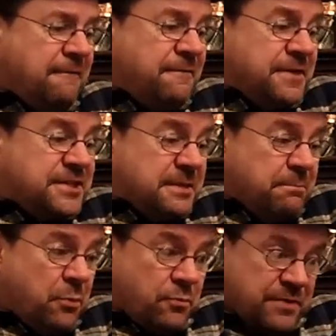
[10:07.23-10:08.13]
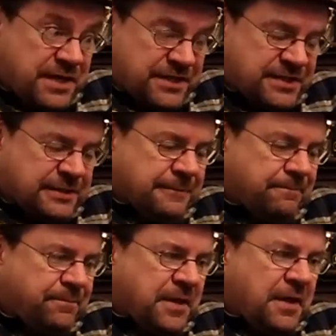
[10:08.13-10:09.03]
for the simple reason
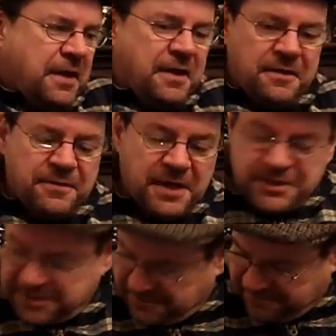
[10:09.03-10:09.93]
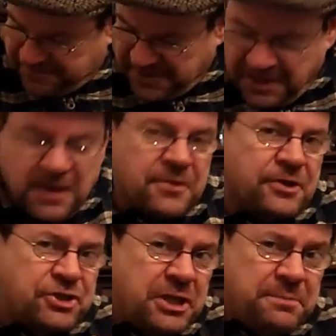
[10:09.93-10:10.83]
that
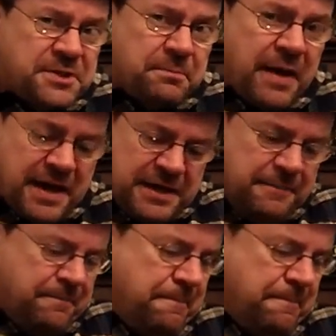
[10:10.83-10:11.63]
they're cheap to buy,